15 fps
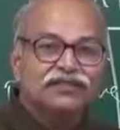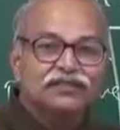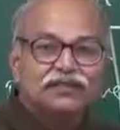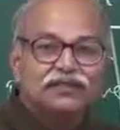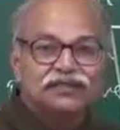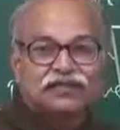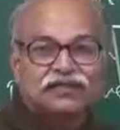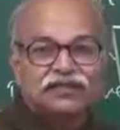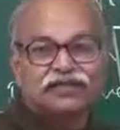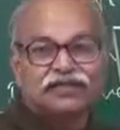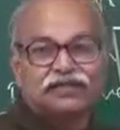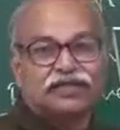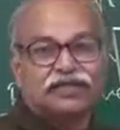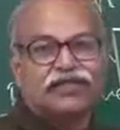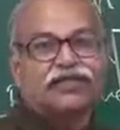or
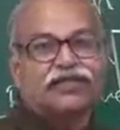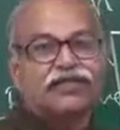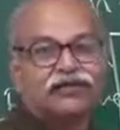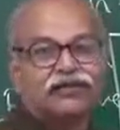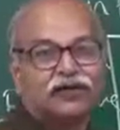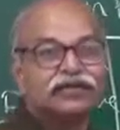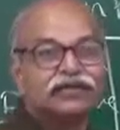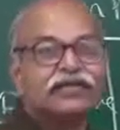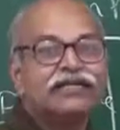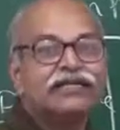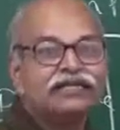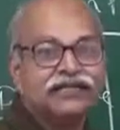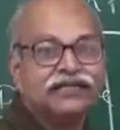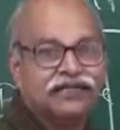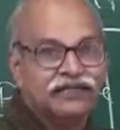an
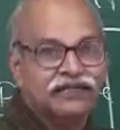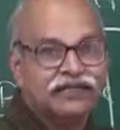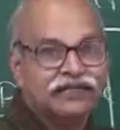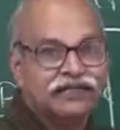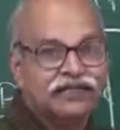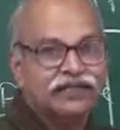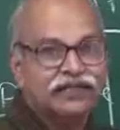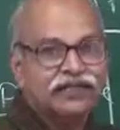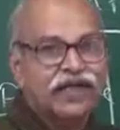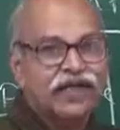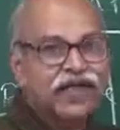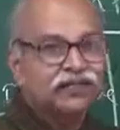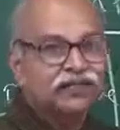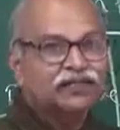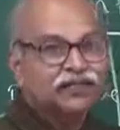oscillator in
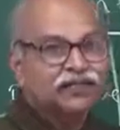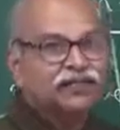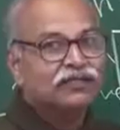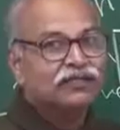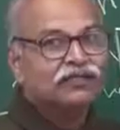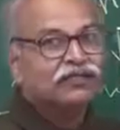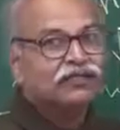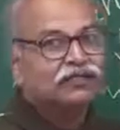actual